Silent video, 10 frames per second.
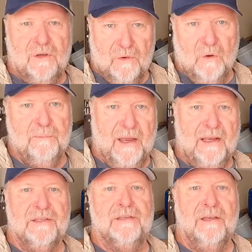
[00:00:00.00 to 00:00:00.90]
with your own
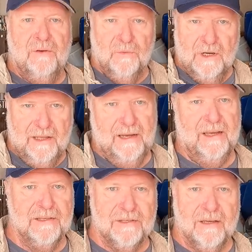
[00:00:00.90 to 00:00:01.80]
baits. It really
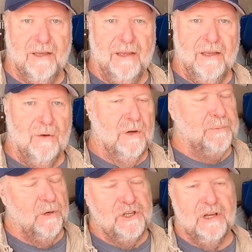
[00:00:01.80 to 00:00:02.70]
is.
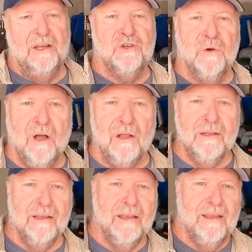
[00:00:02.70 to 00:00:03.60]
We appreciate you
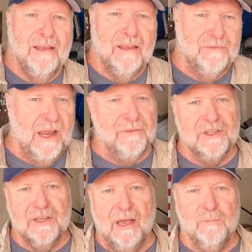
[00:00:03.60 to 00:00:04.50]
all. If you
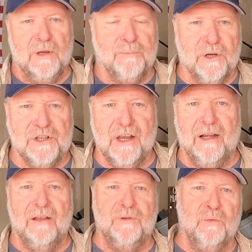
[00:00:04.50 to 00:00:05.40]
haven't subbed, we
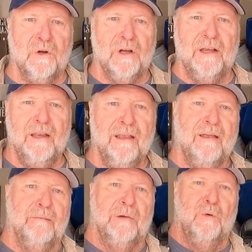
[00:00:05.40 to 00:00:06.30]
appreciate it if you would.
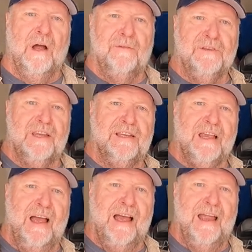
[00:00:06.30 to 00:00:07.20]
My wife
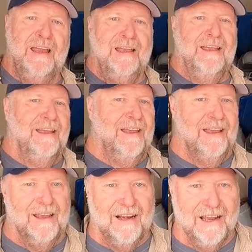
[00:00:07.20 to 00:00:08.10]
says hi,
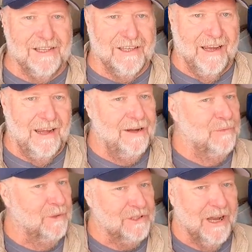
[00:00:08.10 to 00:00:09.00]
and I
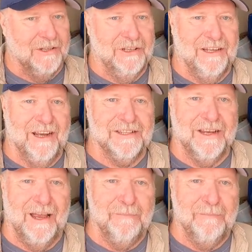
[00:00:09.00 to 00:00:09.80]
say we'll talk to you next